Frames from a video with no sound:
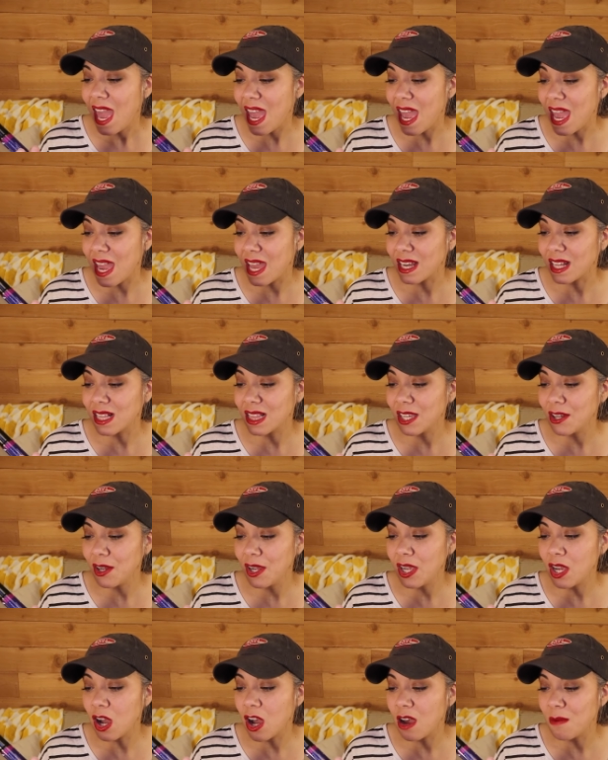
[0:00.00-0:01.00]
And
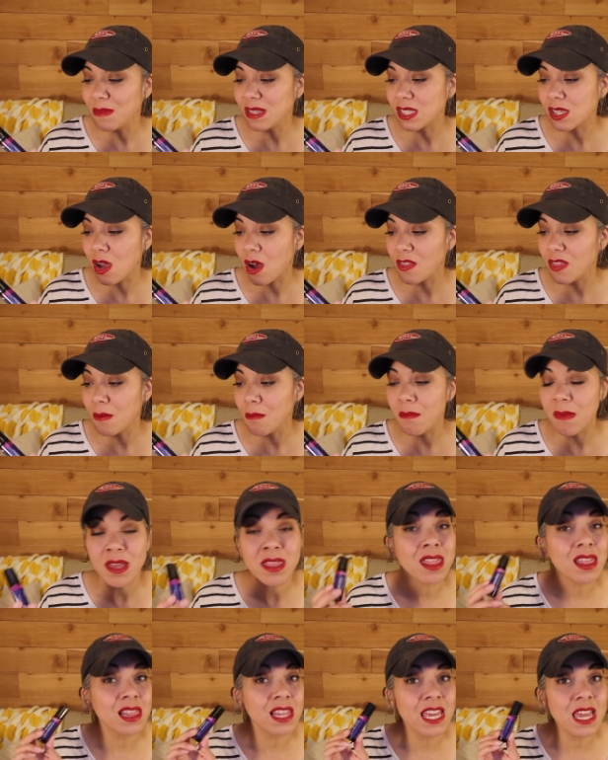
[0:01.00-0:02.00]
Clary Calm is called the
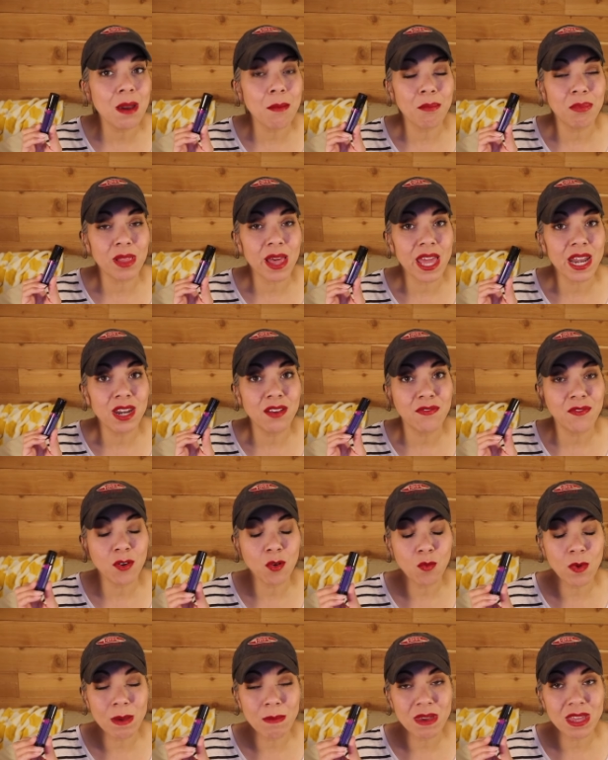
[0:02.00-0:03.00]
Monthly Blend for
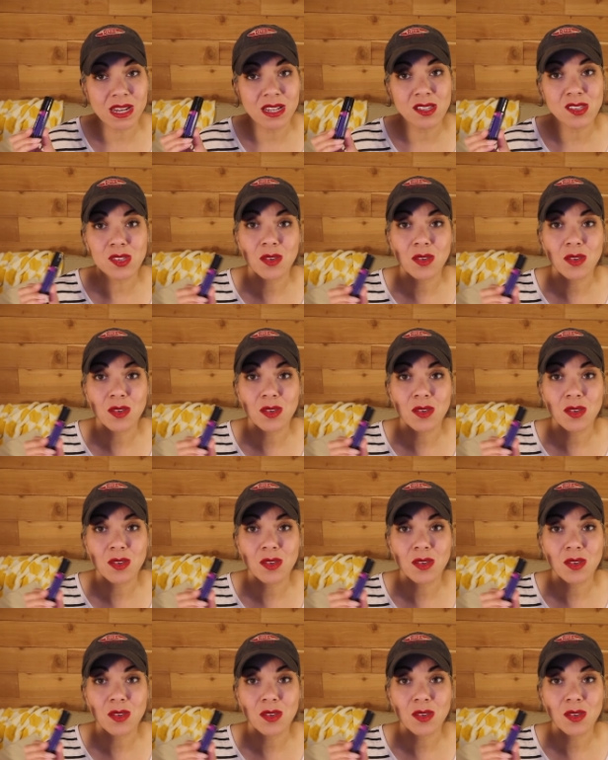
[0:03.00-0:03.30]
Women.